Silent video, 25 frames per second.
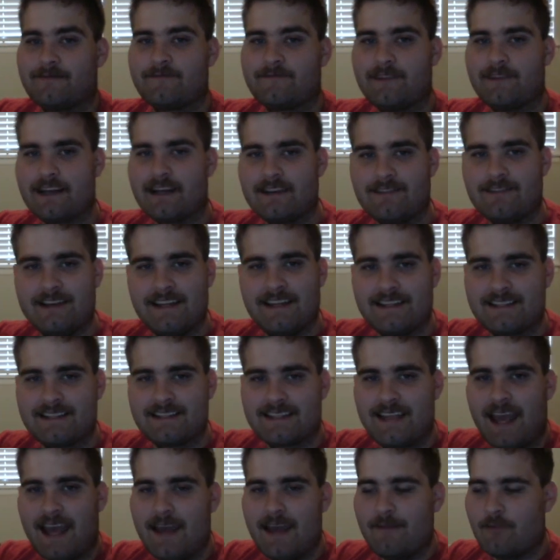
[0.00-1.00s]
finally
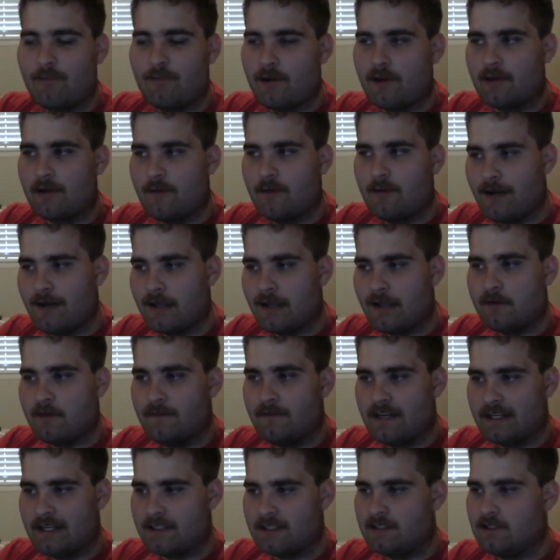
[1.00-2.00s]
escaping the month of
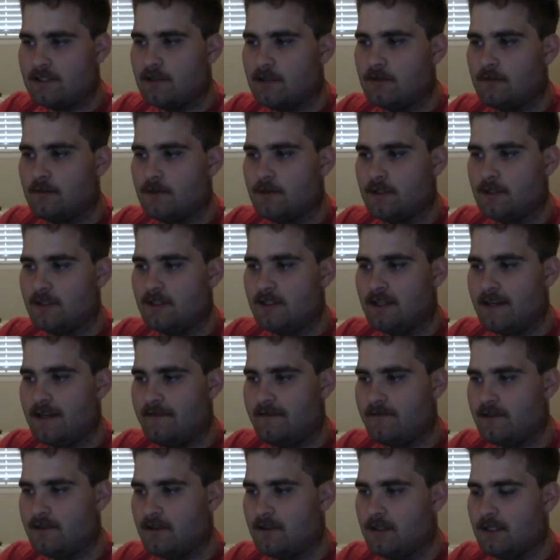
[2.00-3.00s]
October
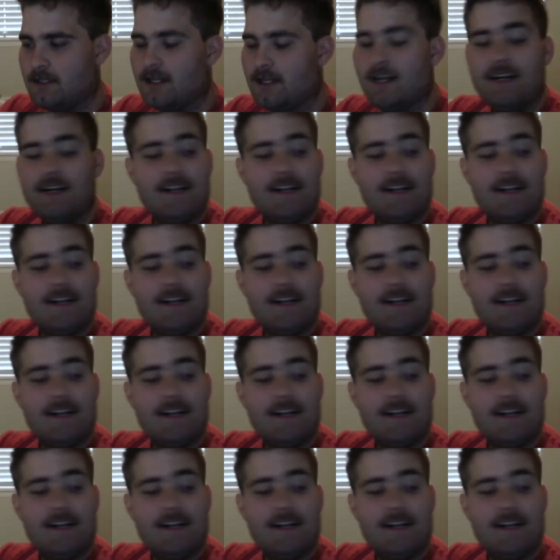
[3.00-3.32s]
after